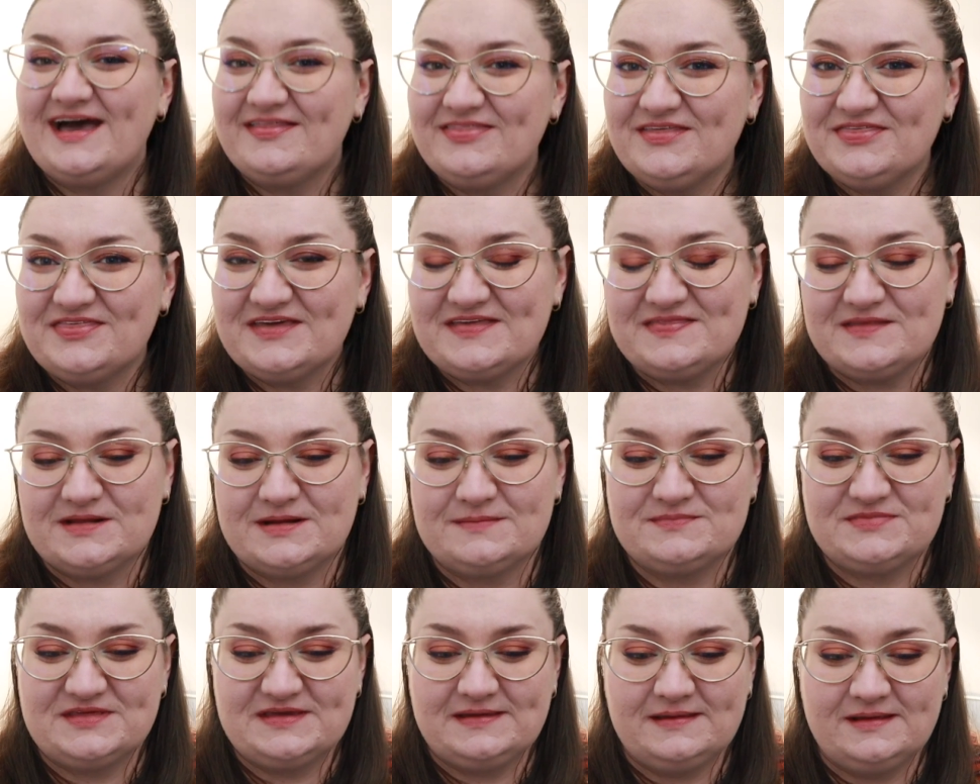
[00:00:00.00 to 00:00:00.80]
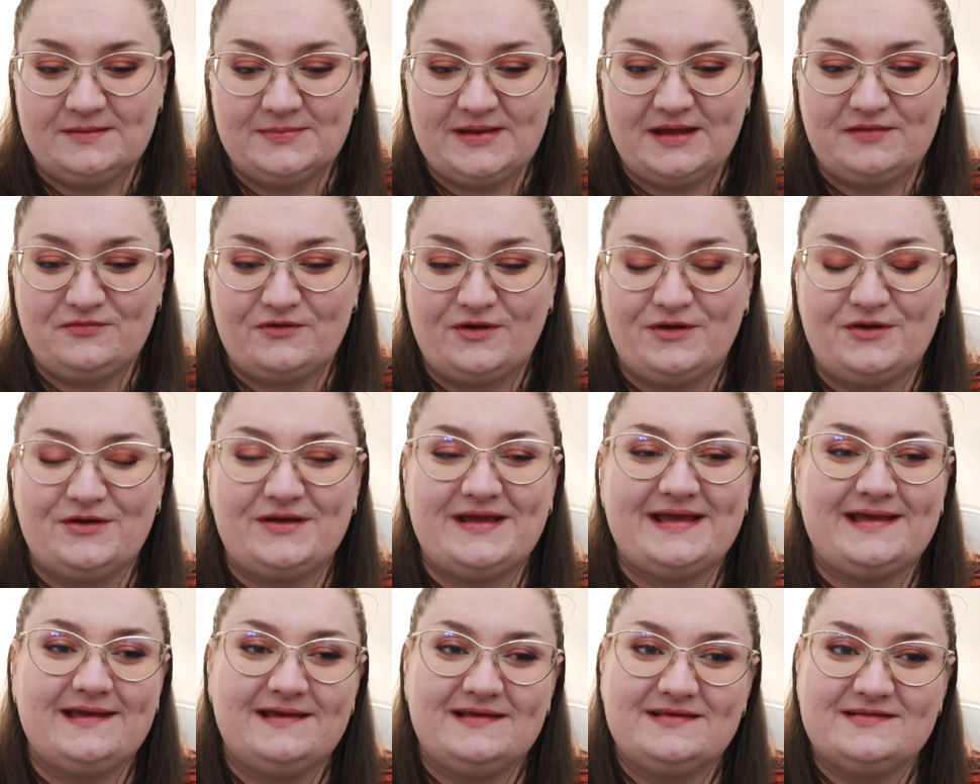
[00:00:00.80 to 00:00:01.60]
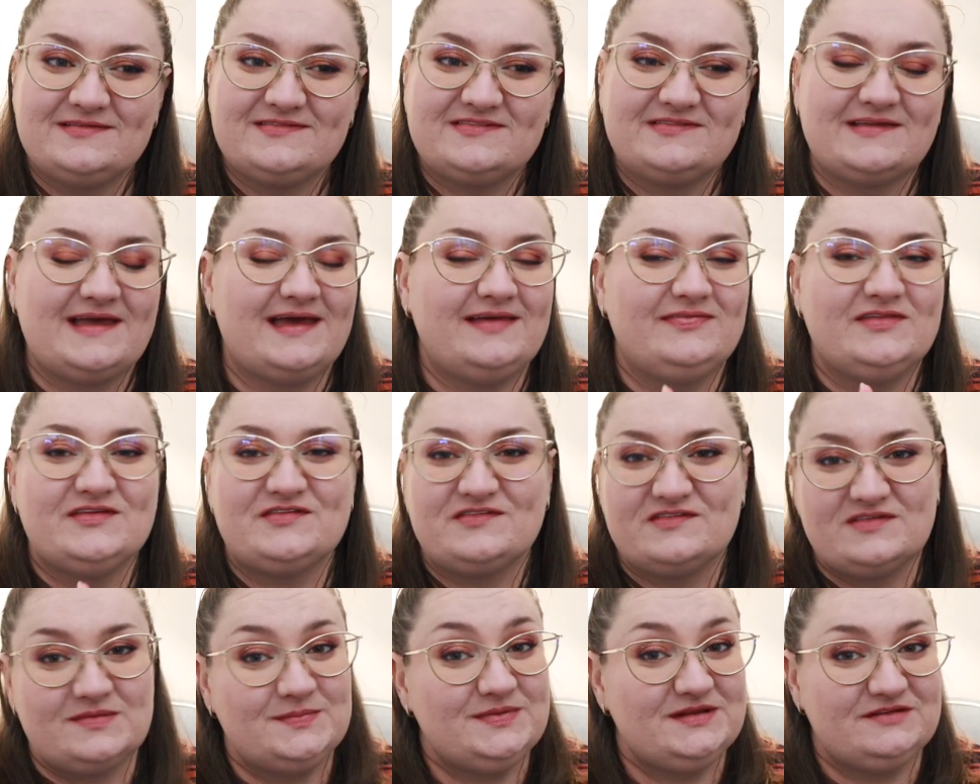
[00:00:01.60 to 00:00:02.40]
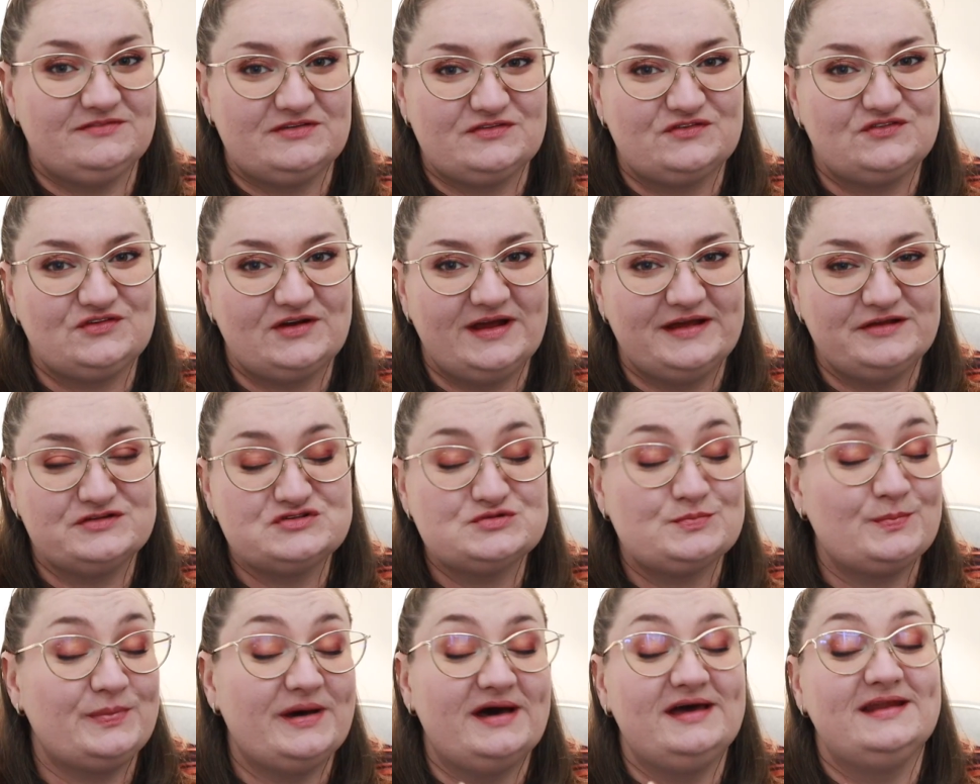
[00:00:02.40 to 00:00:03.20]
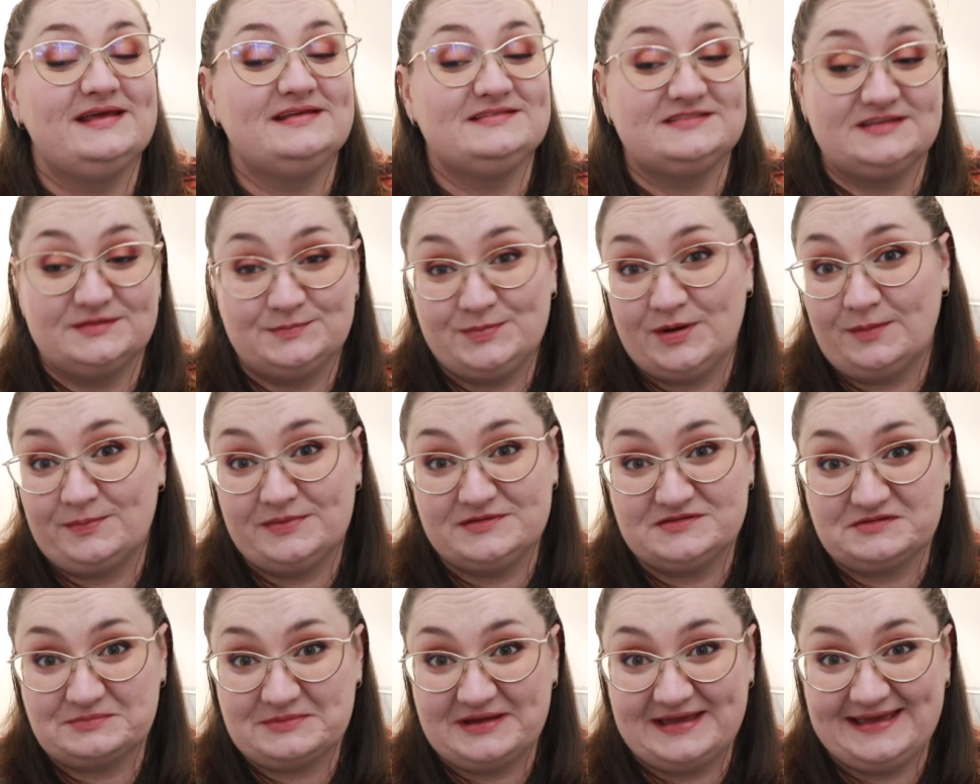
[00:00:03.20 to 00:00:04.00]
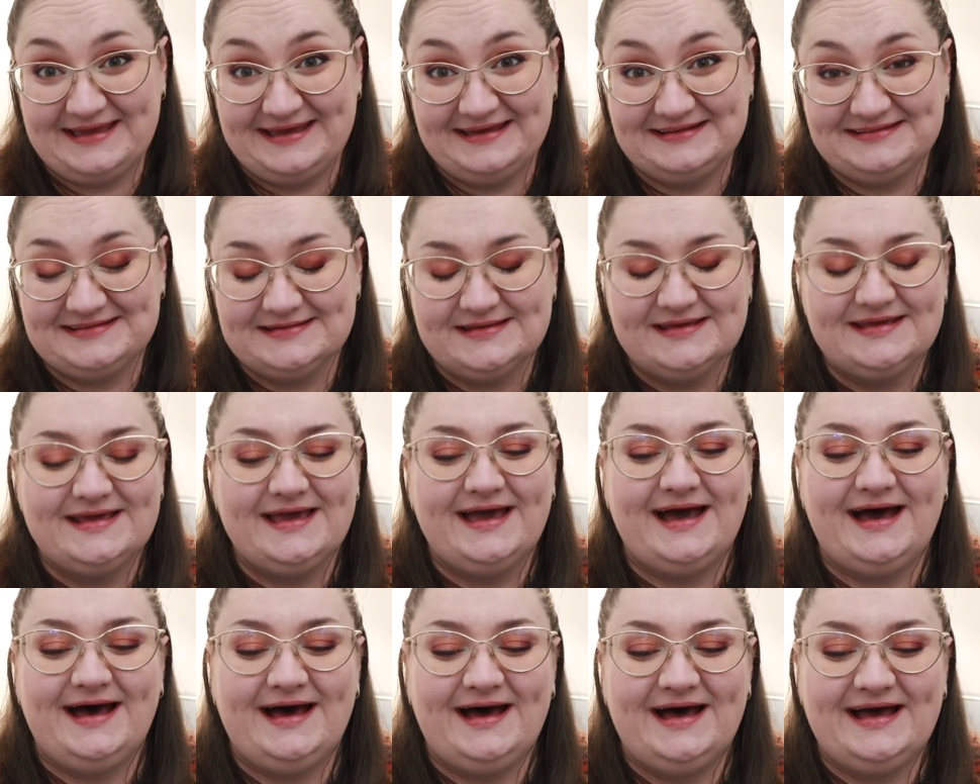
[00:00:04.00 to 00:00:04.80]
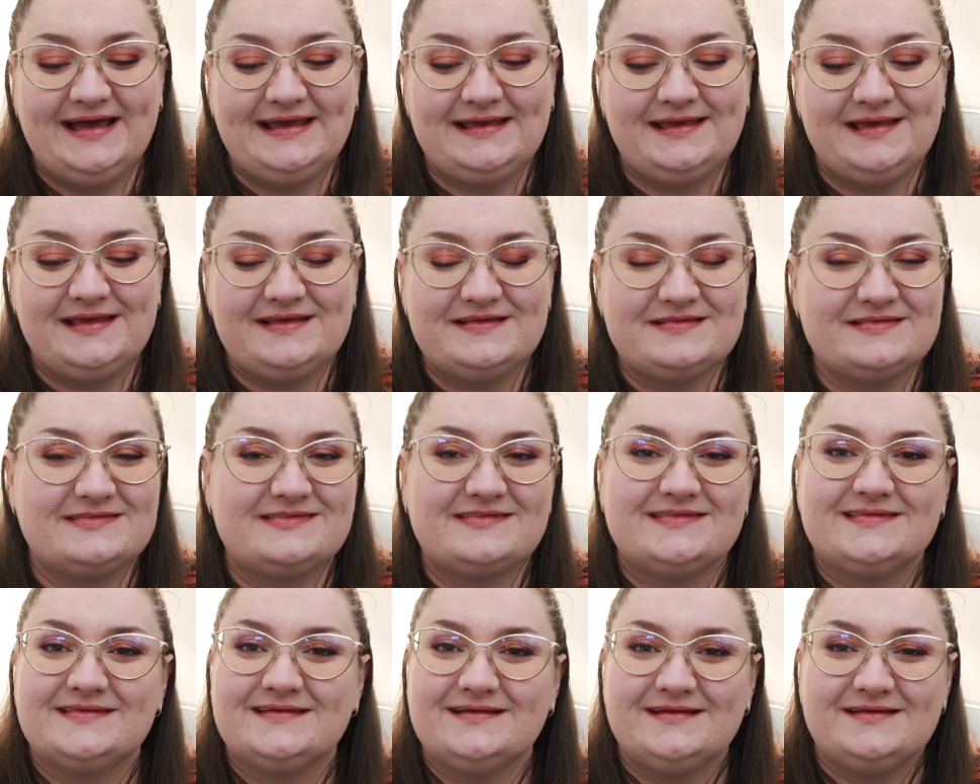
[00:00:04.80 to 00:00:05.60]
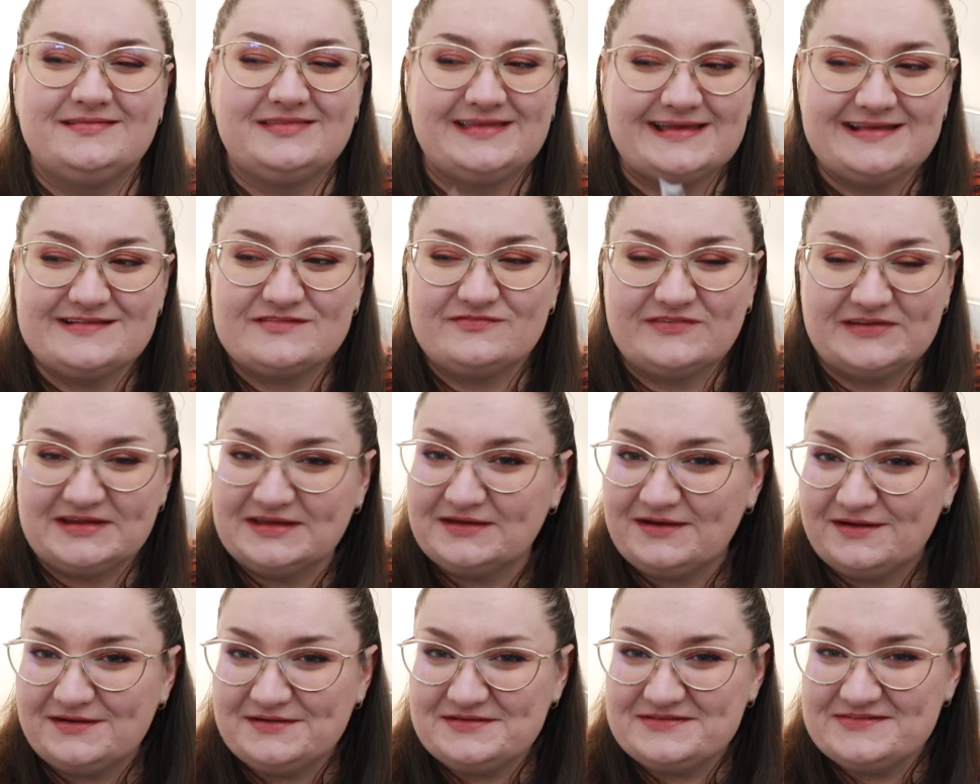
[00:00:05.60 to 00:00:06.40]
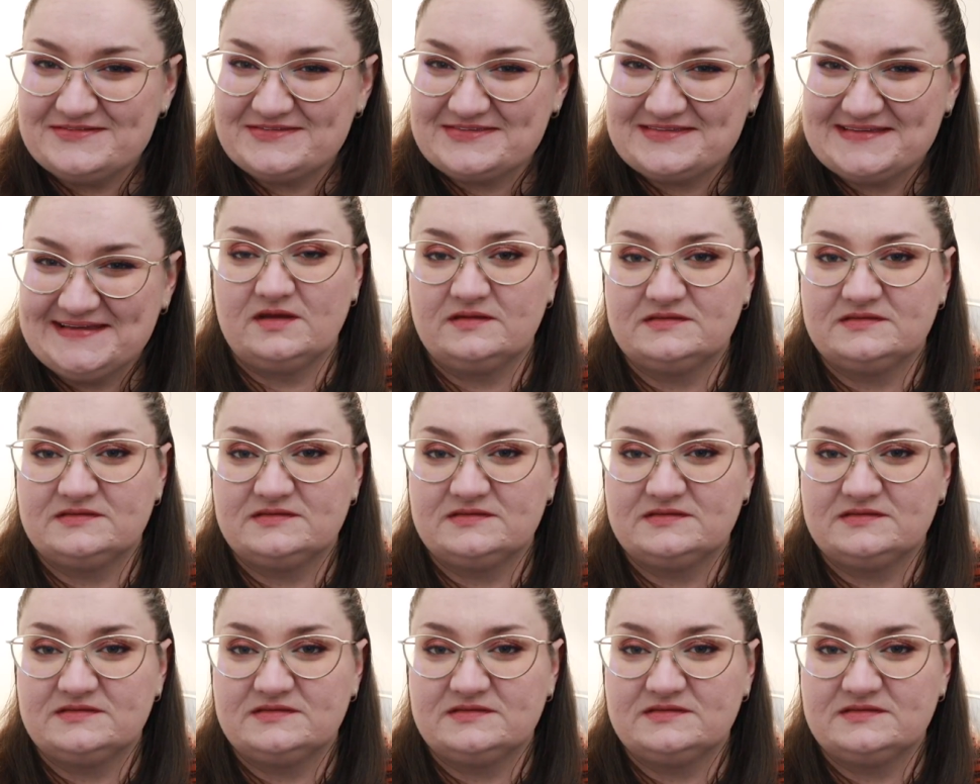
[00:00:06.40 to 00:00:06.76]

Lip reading: other thing that I'm thinking about though is, and this is a bit of a stretch, but it did pop into my head, is these videos.